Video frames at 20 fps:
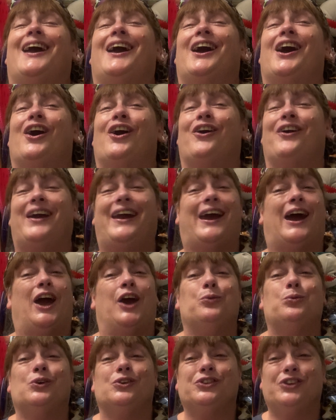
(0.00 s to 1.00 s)
All right, I
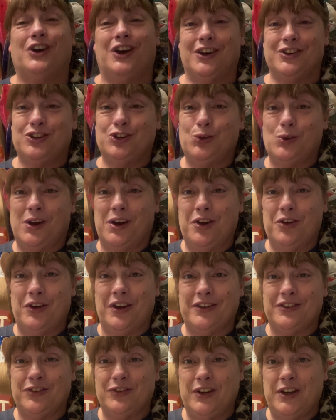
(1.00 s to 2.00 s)
will talk to you on our
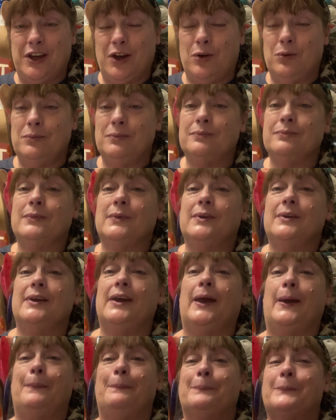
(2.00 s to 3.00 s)
next video.
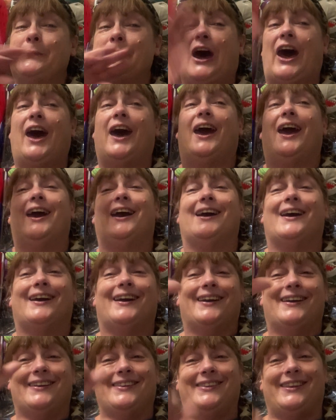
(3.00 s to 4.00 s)
And
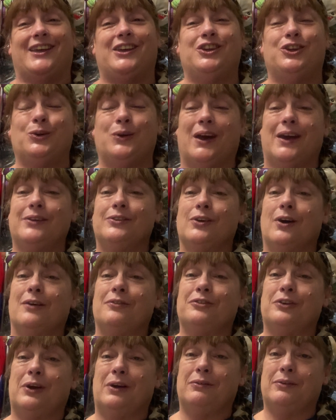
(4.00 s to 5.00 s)
thank you guys all
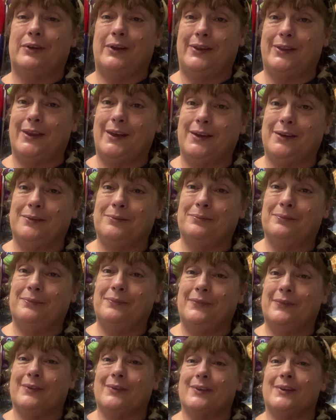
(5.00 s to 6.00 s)
for everything.
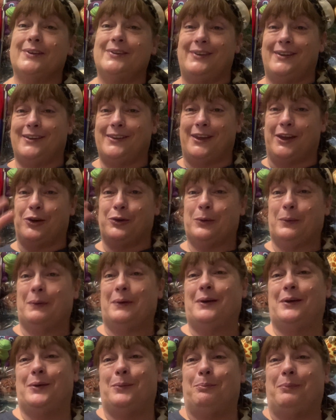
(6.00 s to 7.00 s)
See you later.
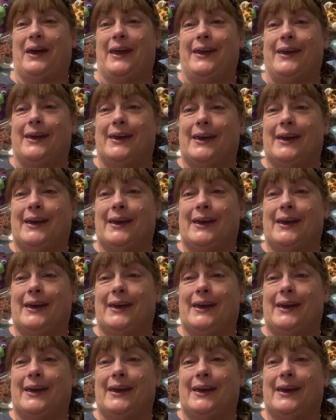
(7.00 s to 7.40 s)
Bye.